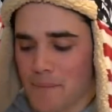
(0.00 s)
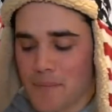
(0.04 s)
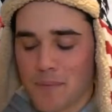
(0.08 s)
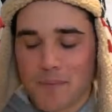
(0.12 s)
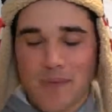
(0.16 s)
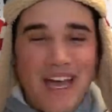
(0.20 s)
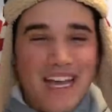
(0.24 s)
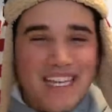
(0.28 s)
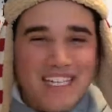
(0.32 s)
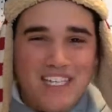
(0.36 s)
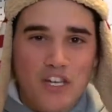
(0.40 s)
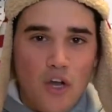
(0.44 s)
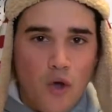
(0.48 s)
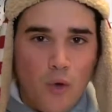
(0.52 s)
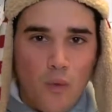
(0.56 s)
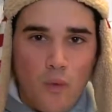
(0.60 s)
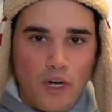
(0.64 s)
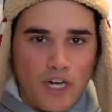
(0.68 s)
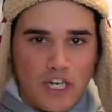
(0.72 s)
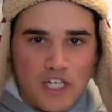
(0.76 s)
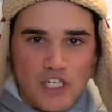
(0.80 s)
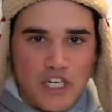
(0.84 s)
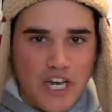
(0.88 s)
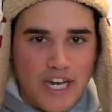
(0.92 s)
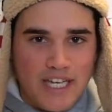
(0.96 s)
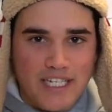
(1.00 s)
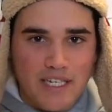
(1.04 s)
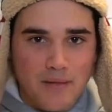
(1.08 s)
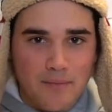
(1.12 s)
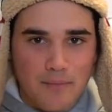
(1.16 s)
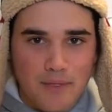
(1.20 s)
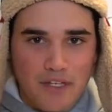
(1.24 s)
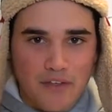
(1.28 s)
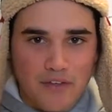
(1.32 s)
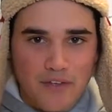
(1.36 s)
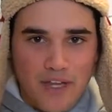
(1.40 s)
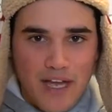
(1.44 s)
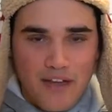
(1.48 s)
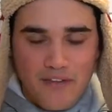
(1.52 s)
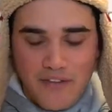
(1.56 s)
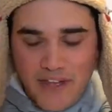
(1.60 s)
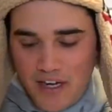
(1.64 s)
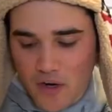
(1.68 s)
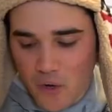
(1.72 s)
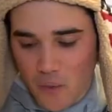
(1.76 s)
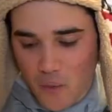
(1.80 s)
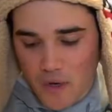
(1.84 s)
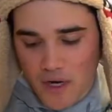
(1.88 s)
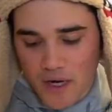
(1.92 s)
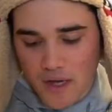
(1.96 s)
Bass don't want to chase a meal down. They
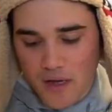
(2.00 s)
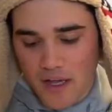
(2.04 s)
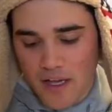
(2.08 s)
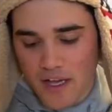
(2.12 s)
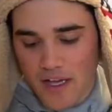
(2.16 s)
don't want